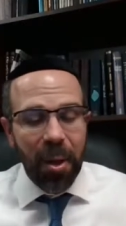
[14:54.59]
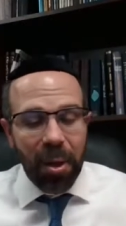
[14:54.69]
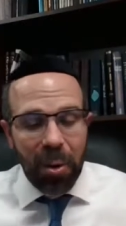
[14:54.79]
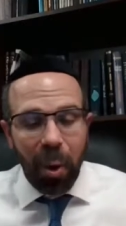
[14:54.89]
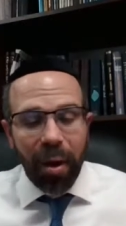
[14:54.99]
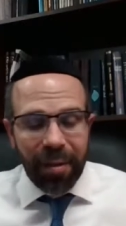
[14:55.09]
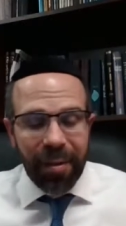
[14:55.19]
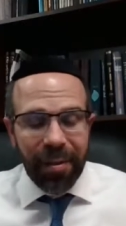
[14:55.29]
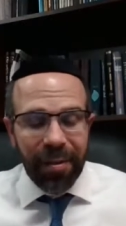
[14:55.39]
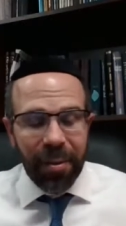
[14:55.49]

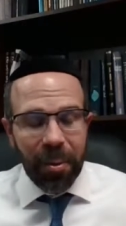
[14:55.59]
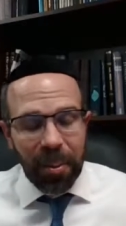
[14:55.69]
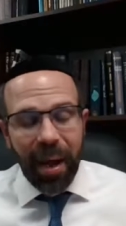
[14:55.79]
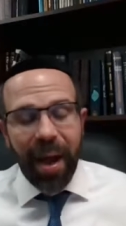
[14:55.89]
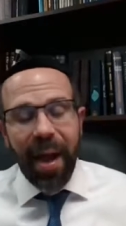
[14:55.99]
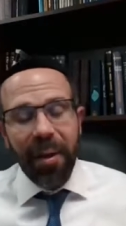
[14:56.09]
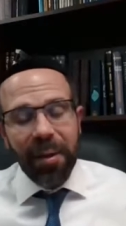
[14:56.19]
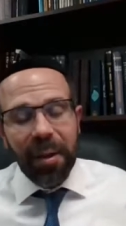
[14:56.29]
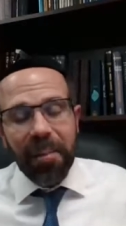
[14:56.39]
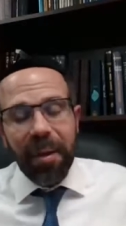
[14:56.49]
thought, wow,
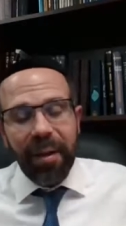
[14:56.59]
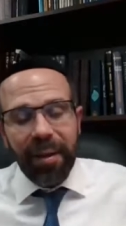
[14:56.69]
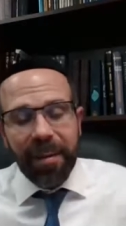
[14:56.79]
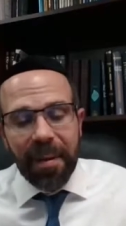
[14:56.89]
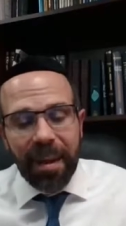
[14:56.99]
look at me.